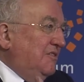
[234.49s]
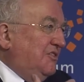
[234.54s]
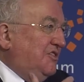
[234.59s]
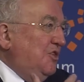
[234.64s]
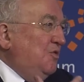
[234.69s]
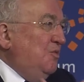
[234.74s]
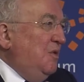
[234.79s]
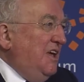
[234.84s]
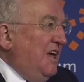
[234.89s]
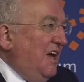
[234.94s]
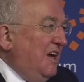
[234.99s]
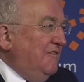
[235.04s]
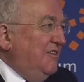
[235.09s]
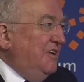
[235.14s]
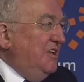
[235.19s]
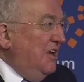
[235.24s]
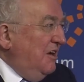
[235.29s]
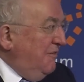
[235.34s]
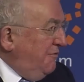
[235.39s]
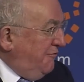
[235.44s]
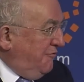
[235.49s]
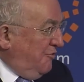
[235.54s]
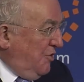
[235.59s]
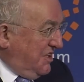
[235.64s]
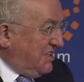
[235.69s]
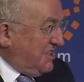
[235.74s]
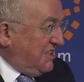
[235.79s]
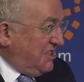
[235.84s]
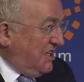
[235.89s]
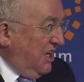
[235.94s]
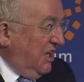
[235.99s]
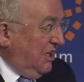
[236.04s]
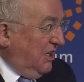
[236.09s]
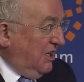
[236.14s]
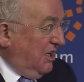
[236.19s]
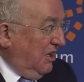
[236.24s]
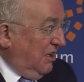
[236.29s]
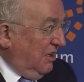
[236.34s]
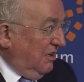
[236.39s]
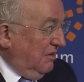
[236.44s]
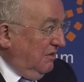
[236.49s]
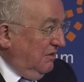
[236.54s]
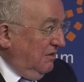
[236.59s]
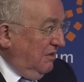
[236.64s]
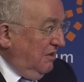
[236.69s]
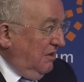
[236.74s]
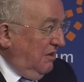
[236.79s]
do we have enough risk-taking